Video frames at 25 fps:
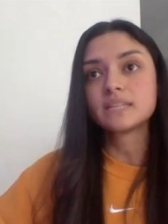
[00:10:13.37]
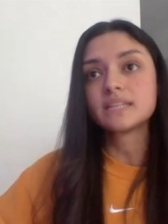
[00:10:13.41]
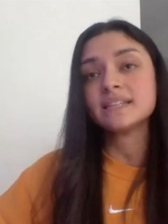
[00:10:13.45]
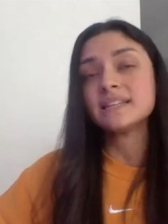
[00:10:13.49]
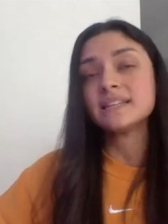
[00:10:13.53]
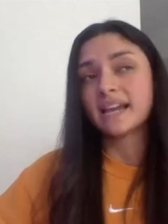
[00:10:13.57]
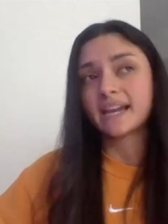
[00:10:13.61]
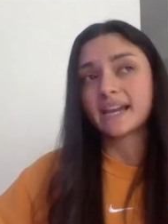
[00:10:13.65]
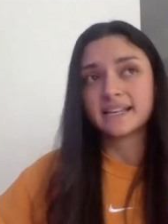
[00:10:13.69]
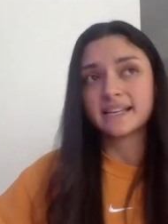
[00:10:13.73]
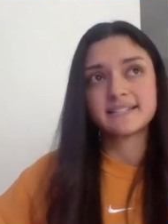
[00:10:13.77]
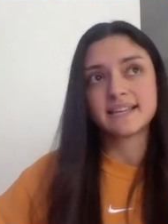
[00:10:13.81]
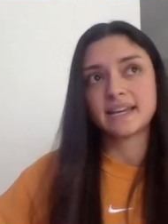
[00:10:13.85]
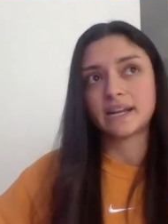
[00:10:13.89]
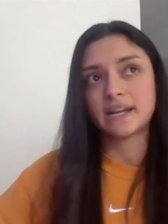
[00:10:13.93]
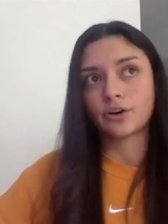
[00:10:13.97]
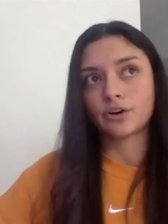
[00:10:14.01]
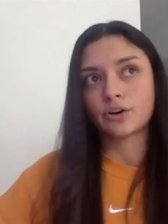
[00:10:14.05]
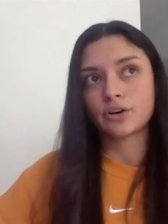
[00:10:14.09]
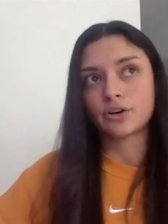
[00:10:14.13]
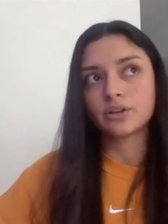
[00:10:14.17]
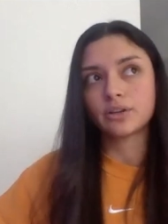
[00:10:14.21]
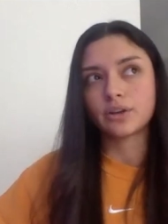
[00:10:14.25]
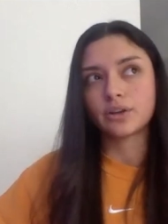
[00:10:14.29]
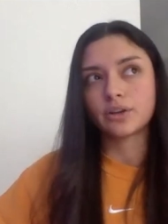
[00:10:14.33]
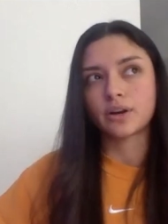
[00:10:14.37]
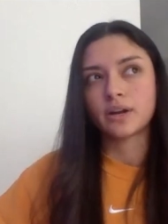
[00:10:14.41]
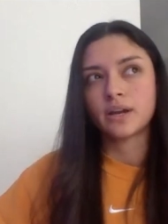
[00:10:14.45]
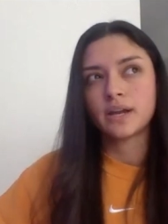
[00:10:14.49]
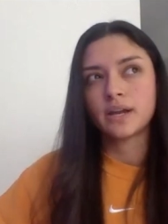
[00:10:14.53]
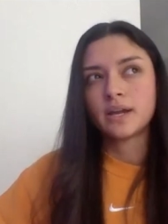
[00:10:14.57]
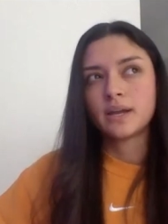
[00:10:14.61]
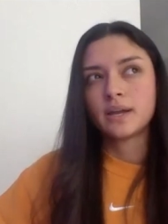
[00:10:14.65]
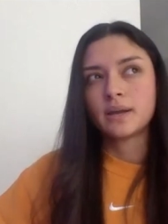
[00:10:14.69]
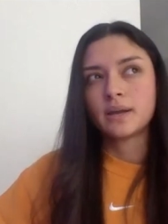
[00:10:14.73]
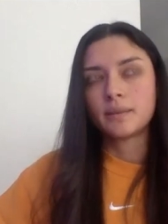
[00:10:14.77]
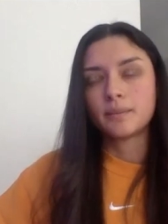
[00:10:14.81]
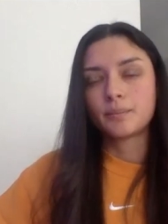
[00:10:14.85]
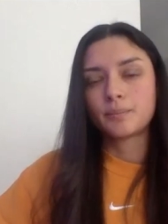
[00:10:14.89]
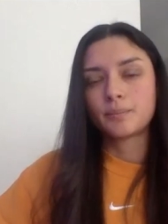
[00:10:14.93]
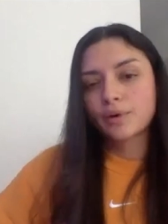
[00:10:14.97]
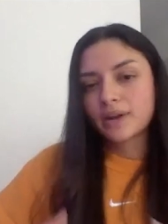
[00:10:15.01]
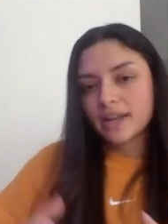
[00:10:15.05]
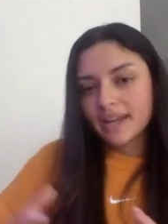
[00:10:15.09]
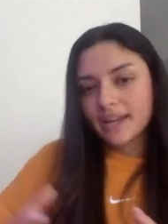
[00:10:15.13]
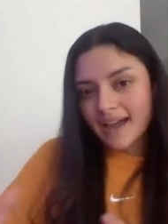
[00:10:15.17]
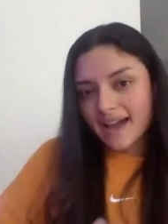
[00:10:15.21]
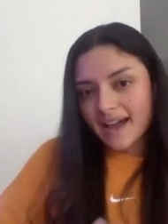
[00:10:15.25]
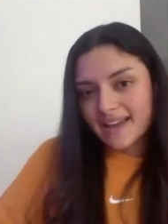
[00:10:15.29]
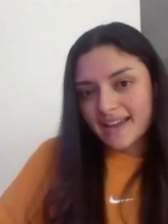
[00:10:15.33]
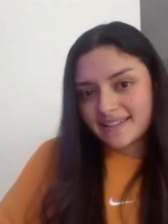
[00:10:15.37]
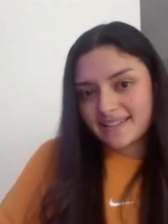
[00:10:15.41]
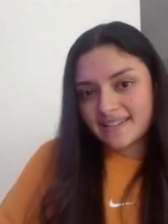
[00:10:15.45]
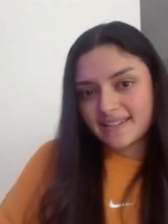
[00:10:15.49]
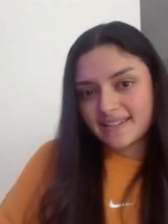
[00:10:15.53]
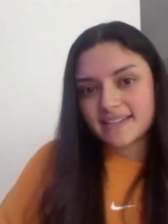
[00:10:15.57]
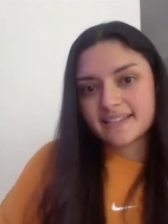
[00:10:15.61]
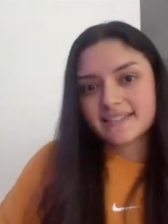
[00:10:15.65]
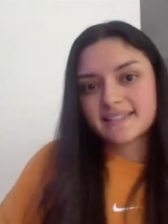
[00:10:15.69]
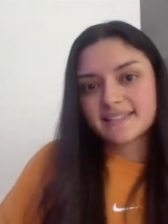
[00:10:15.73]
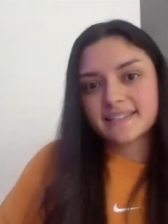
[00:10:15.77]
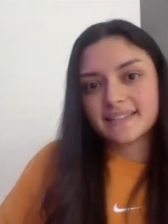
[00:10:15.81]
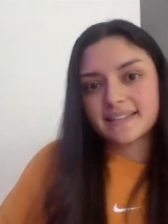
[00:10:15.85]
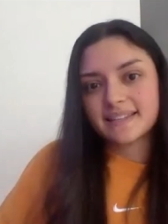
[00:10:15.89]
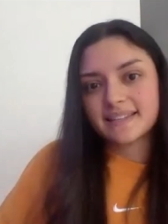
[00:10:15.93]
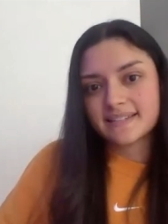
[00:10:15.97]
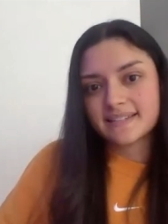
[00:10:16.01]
like I said earlier, bring ideas to the